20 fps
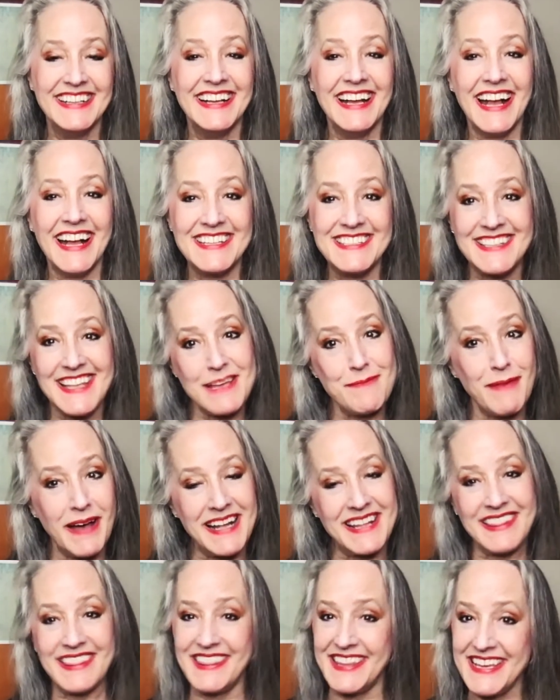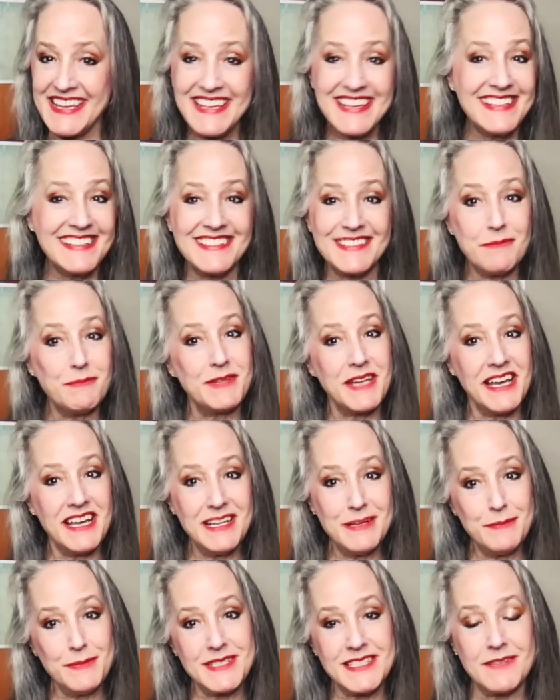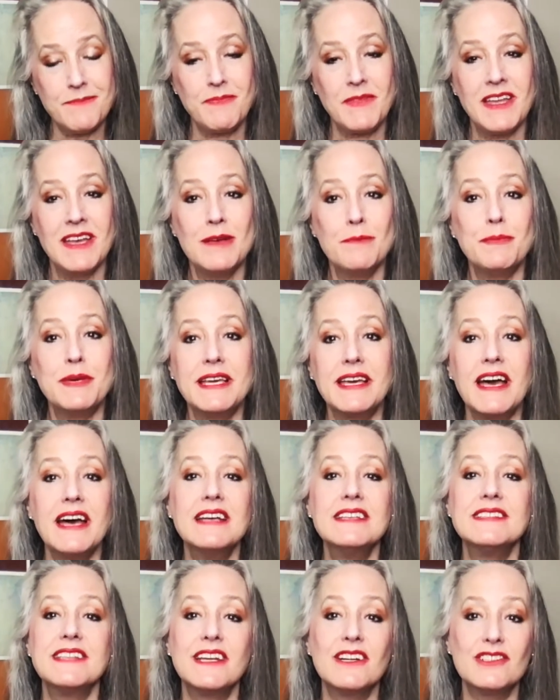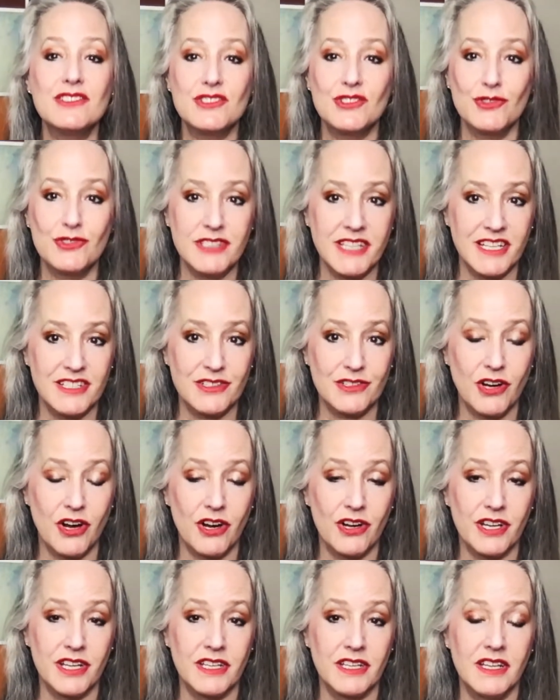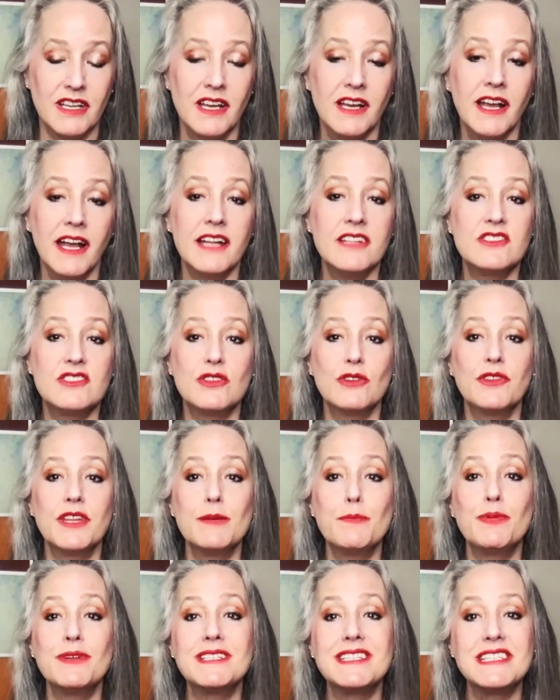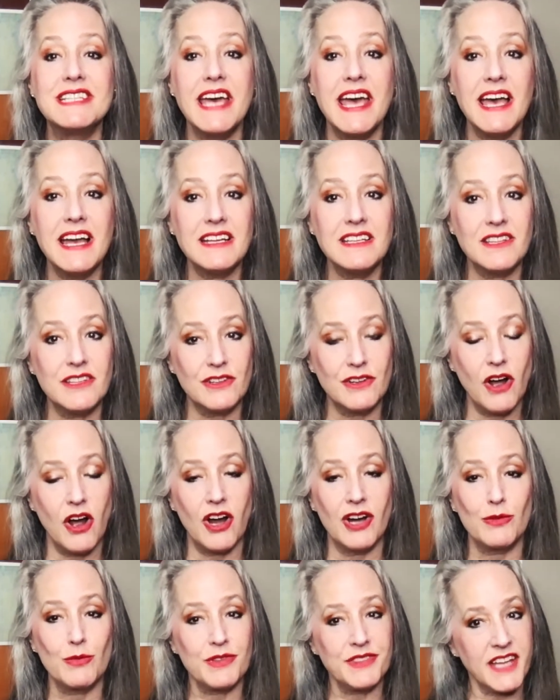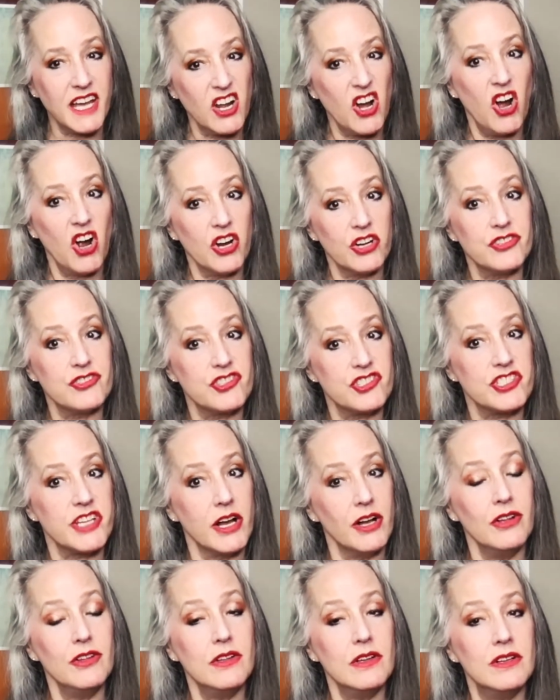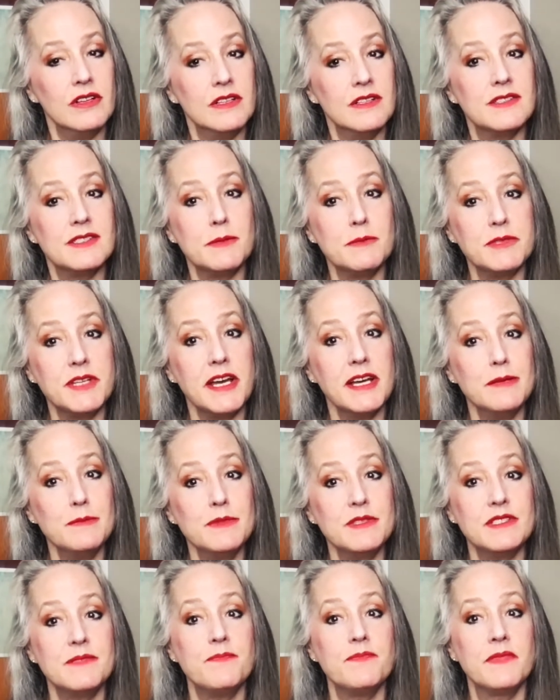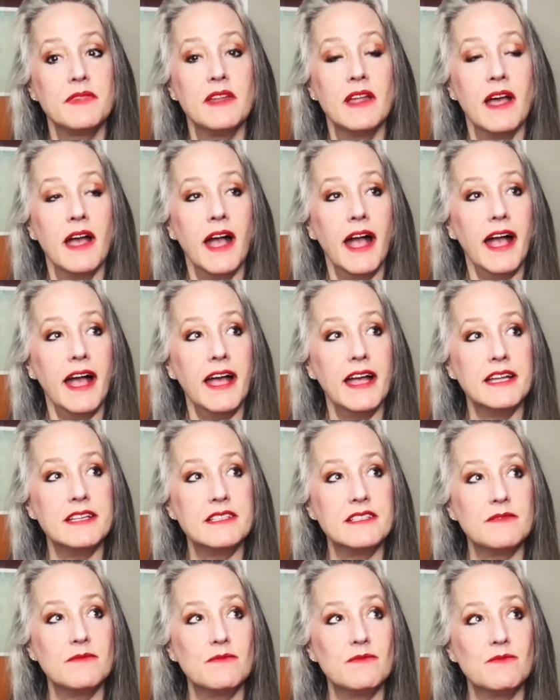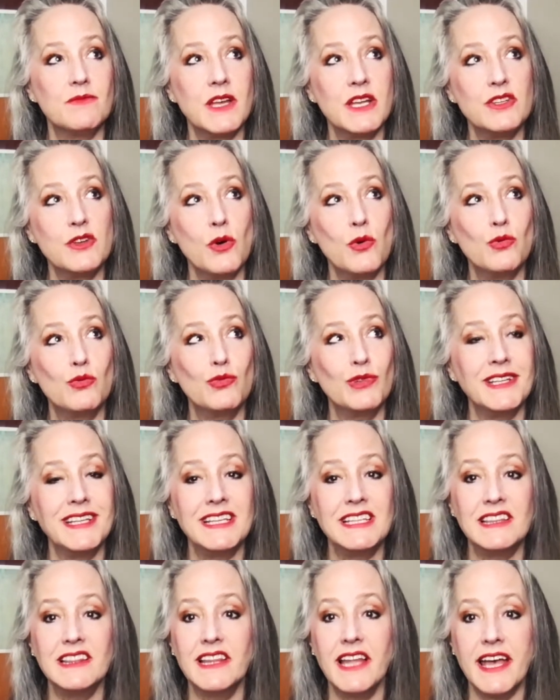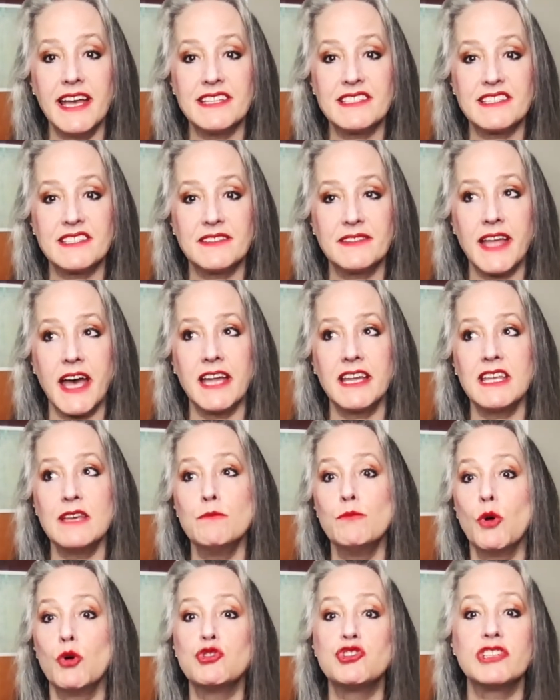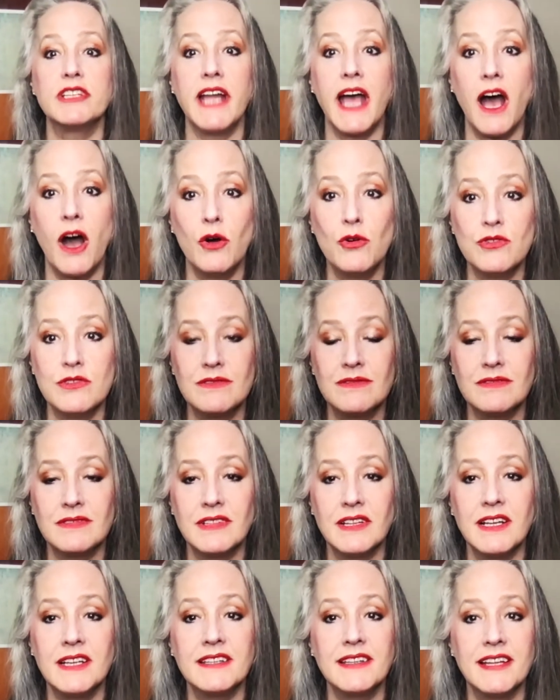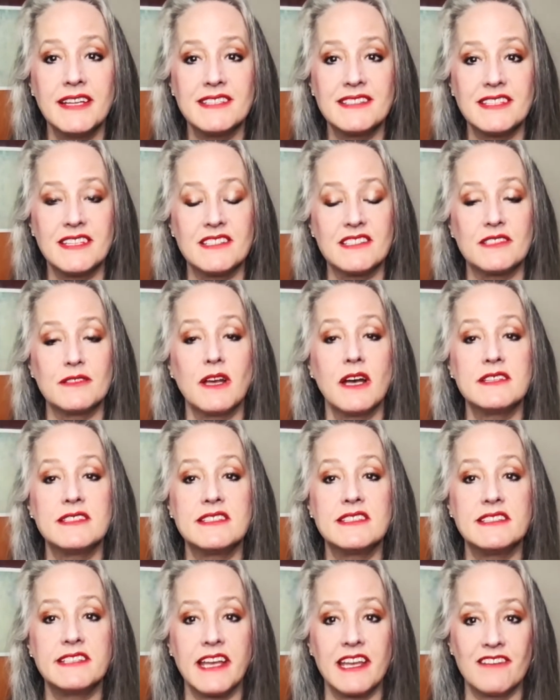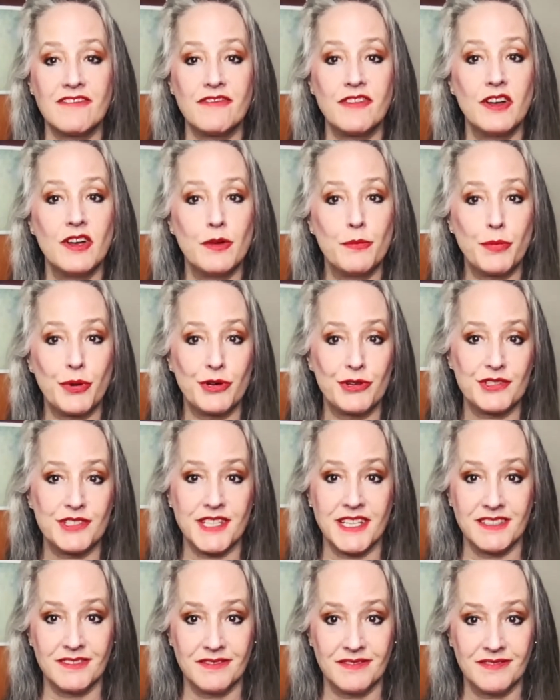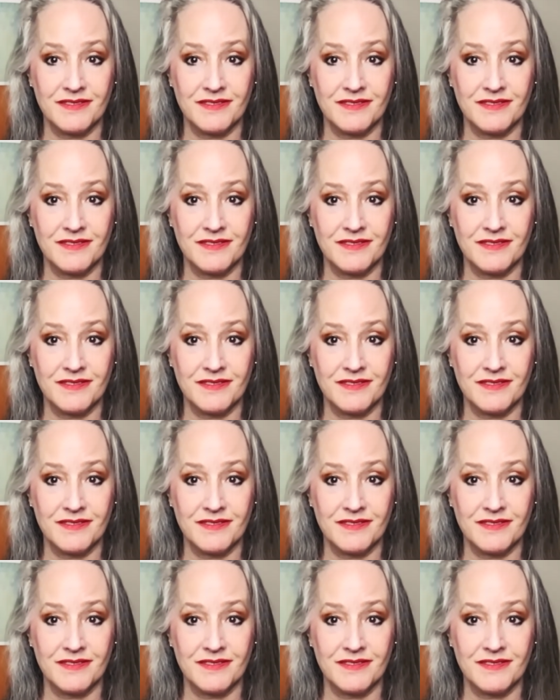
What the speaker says: as they might think sometimes, because they are so tender-hearted. And so they protect their heart with that hard shell sometimes, and they don't really let that emotion out unless it's a safe person.